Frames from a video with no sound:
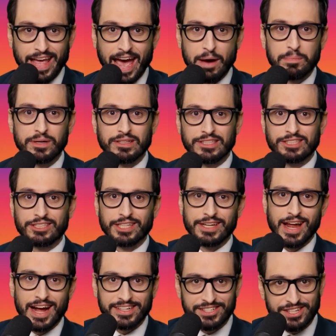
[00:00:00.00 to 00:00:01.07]
Capitalists
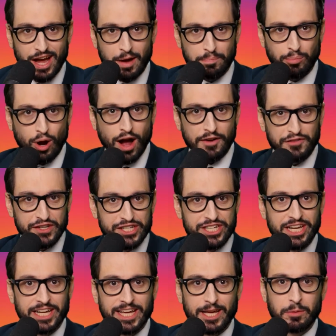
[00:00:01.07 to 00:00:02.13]
did not stop
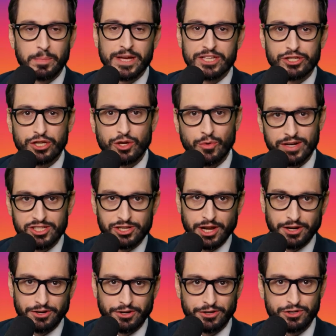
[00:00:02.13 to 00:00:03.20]
profit-seeking because a U S
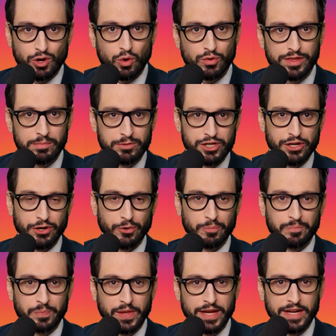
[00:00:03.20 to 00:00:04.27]
senator told them
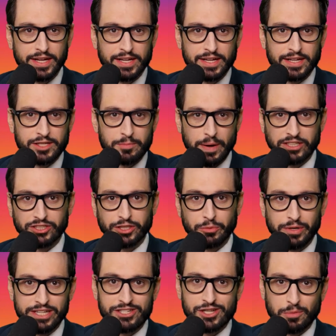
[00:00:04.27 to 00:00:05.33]
to,
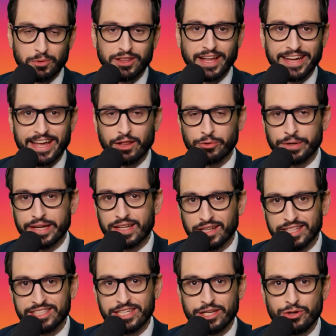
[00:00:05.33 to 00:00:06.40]
especially when it's someone like Hillary
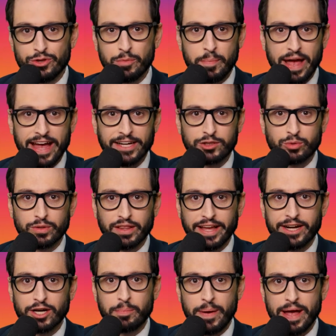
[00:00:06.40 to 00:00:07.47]
Clinton, who the banks would
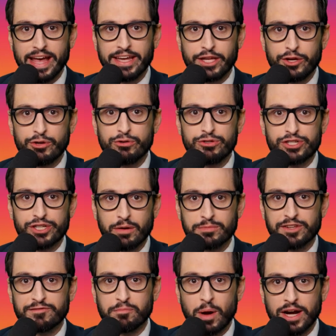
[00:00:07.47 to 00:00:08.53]
later pay huge
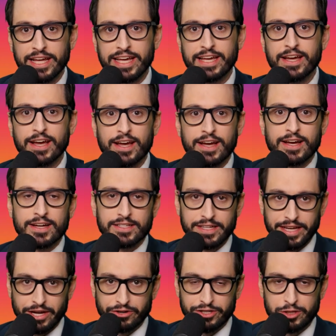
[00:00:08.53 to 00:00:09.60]
sums of money
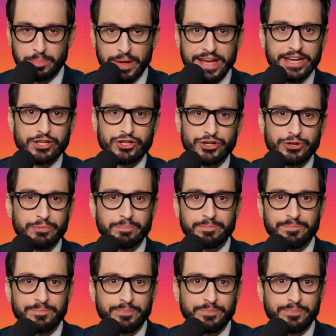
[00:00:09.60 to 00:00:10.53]
to hear a speech.